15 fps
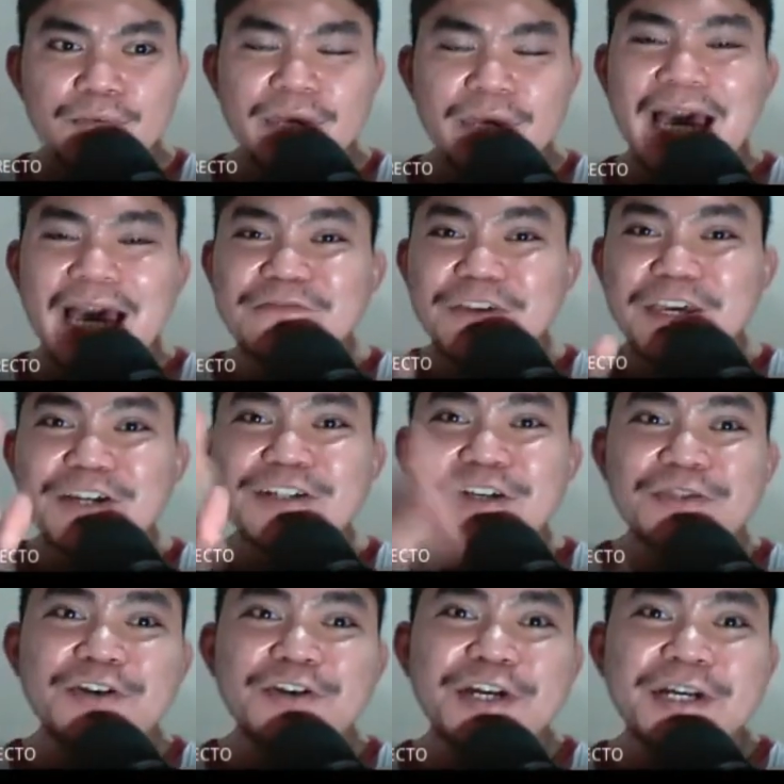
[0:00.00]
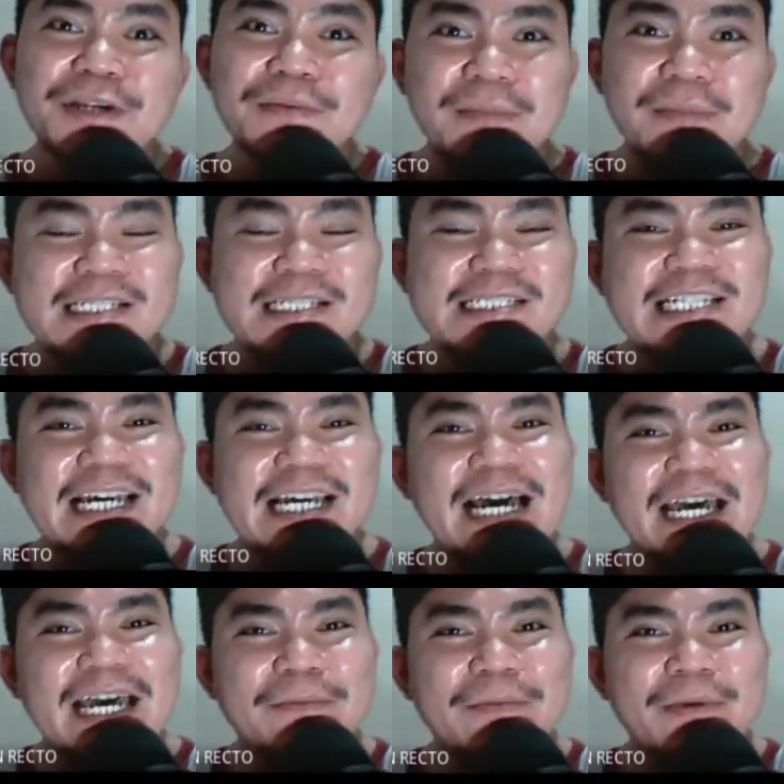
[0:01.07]
We have here the third me
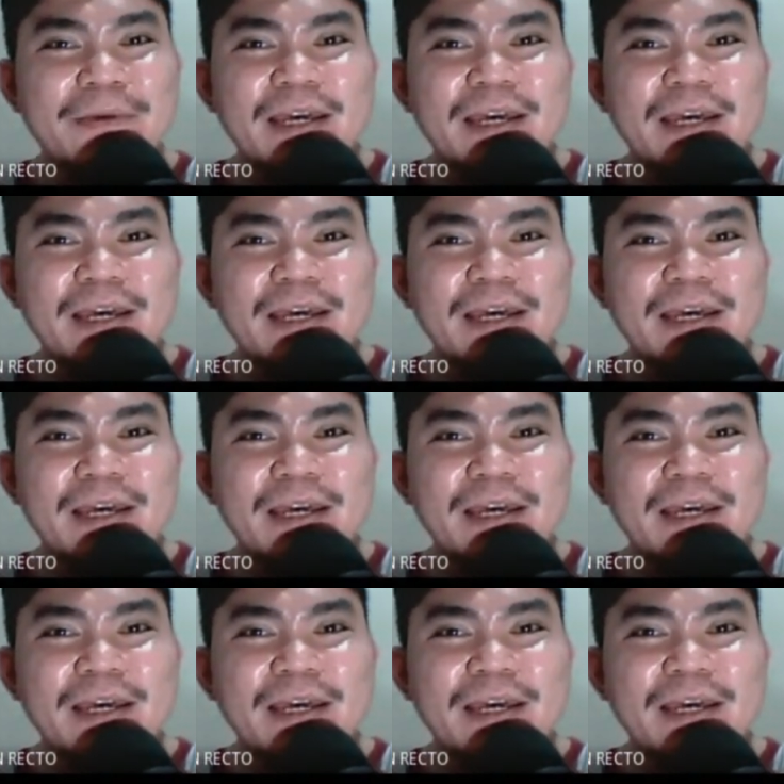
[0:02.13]
time.